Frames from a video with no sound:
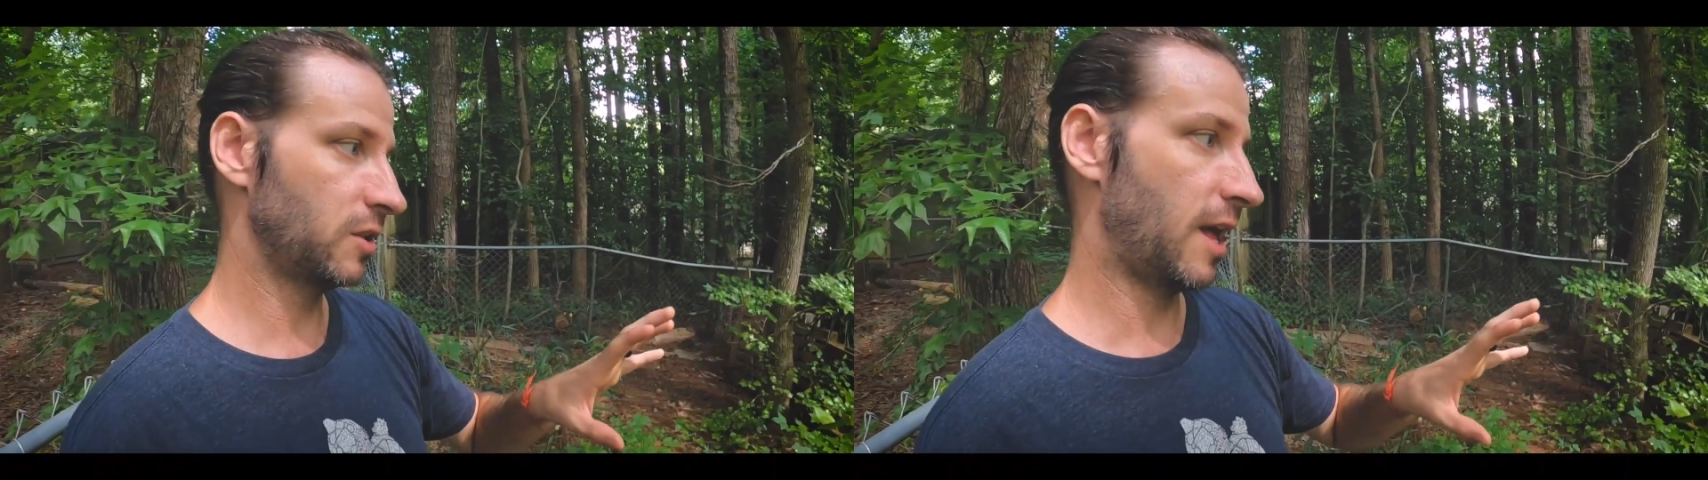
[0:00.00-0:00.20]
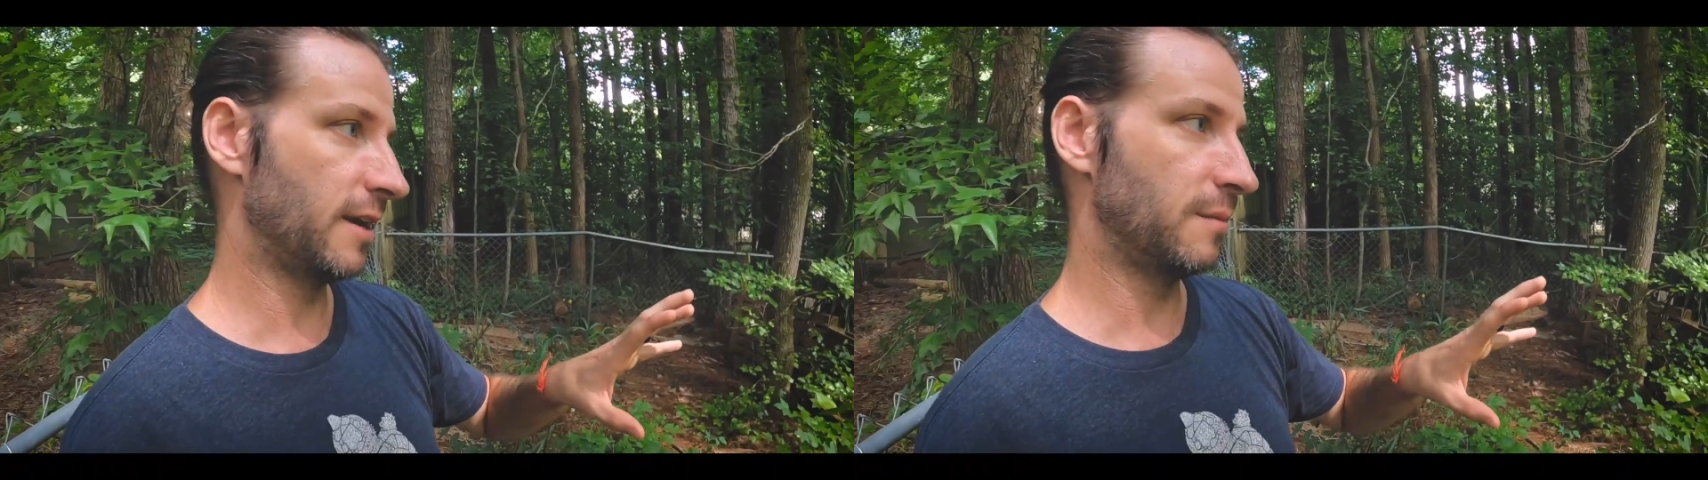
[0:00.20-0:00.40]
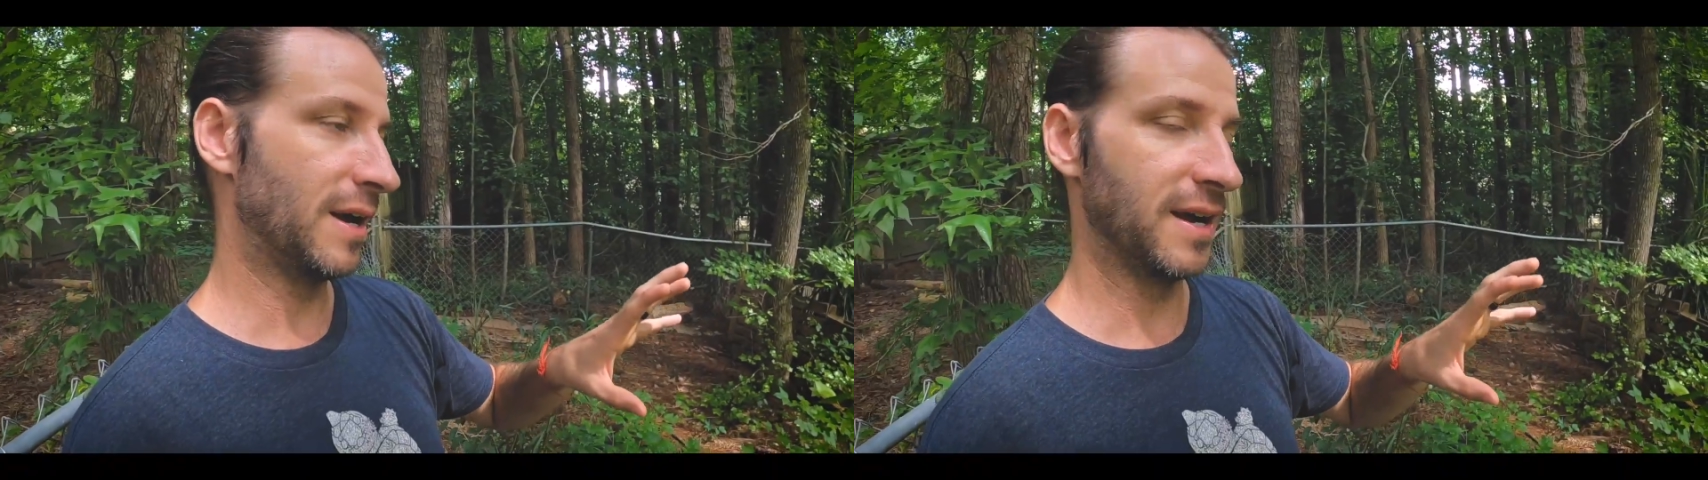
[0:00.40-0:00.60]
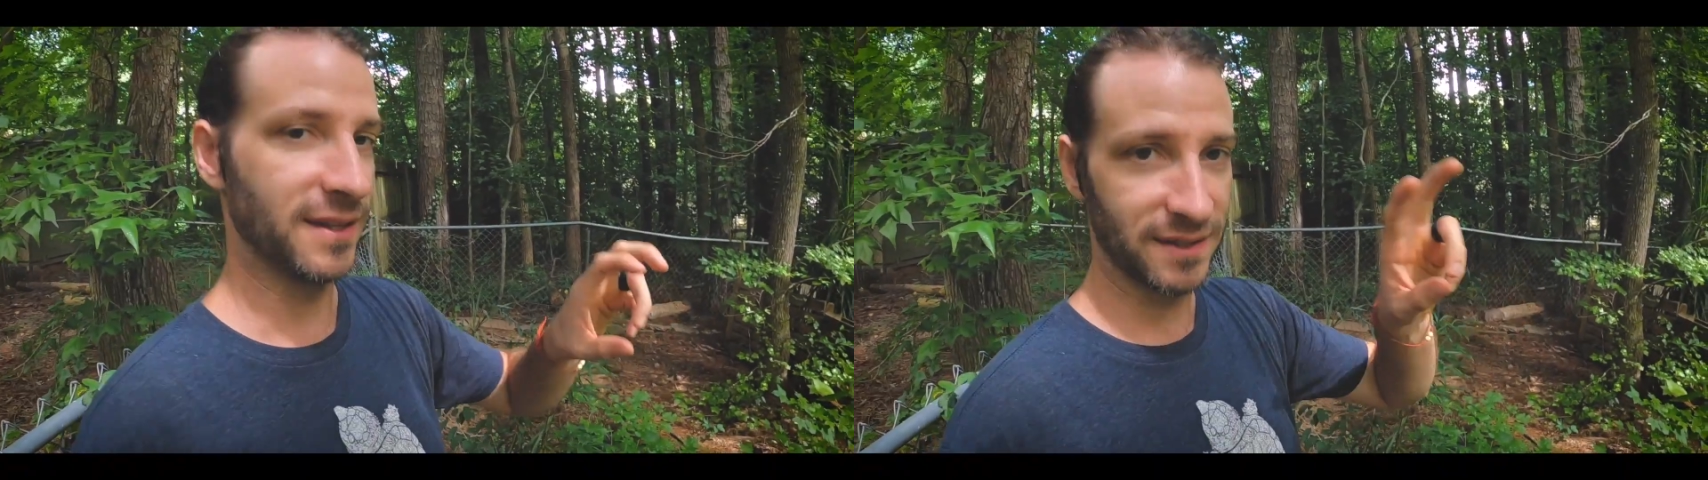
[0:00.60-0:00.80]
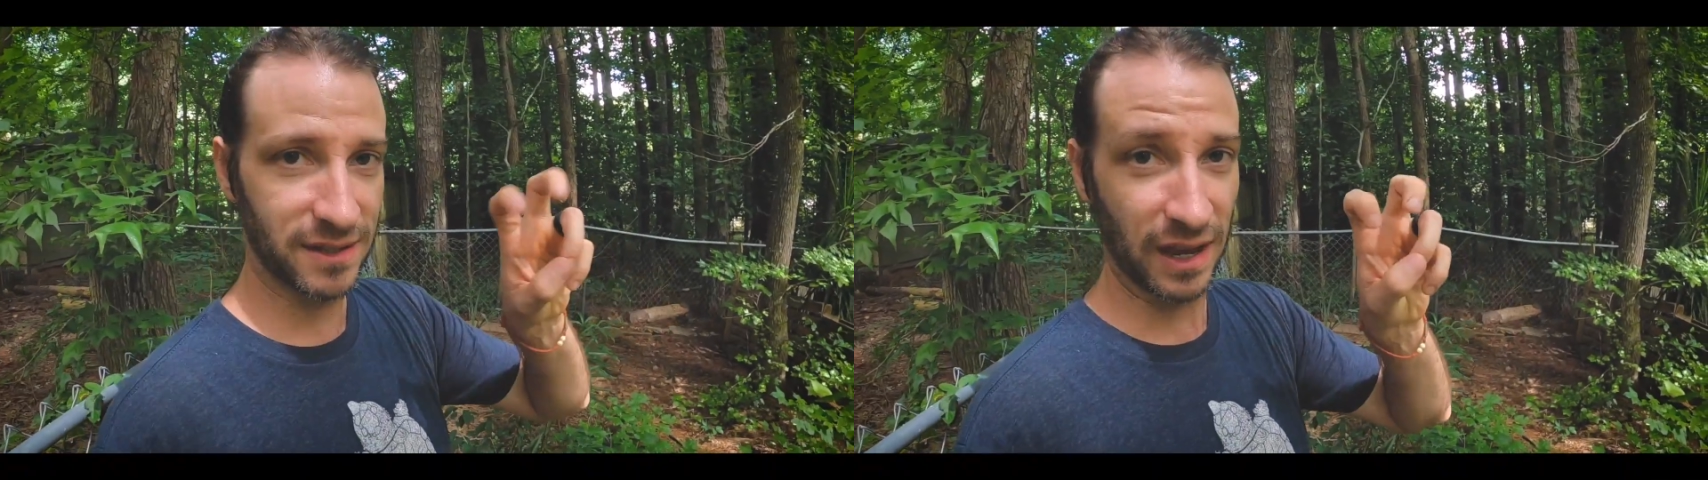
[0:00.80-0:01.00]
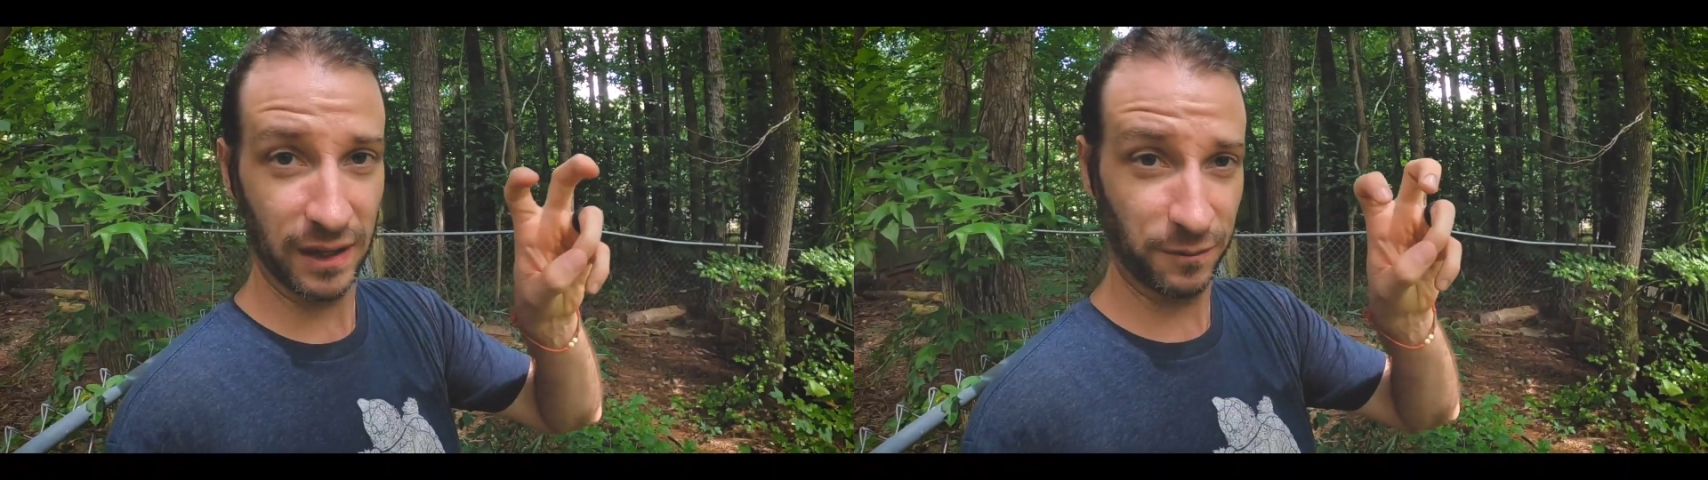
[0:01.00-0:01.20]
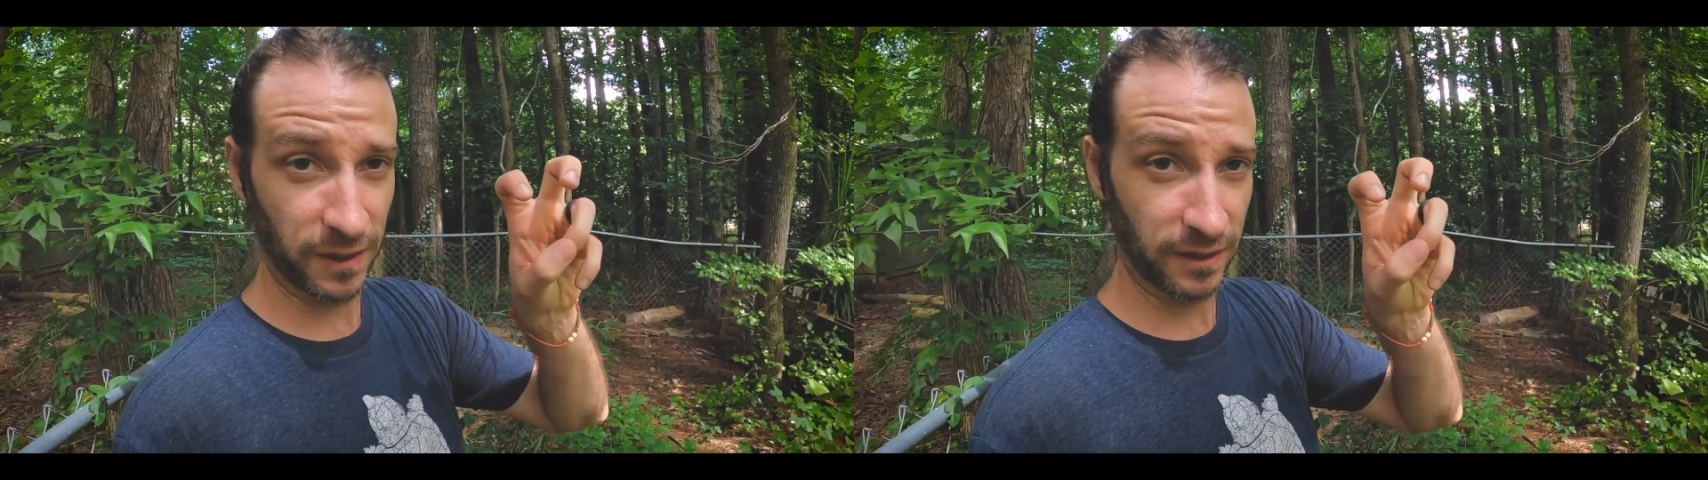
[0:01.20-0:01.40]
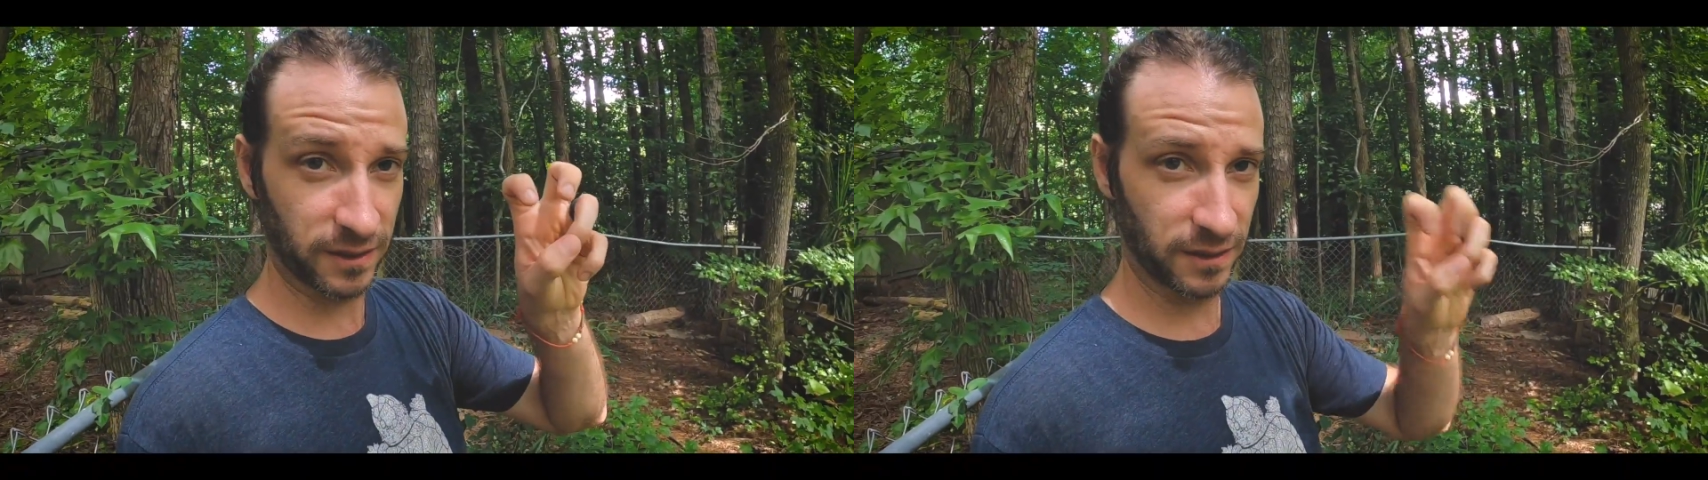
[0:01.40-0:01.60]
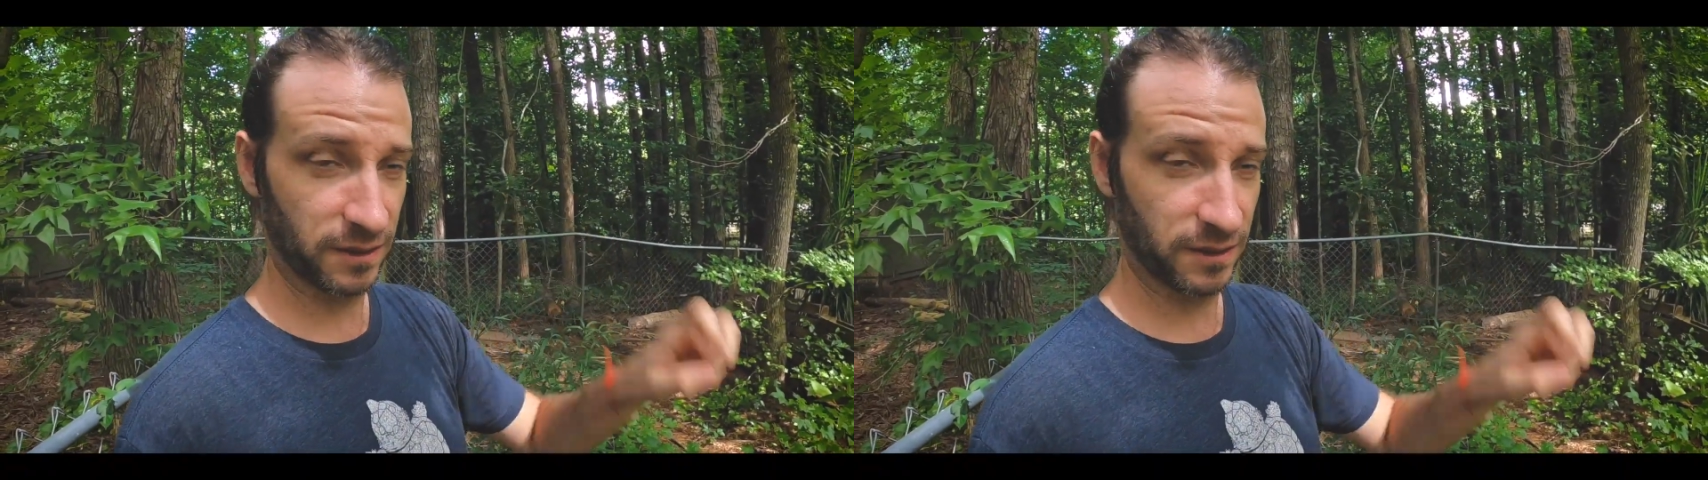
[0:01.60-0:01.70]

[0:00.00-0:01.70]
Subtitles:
like my tan phase.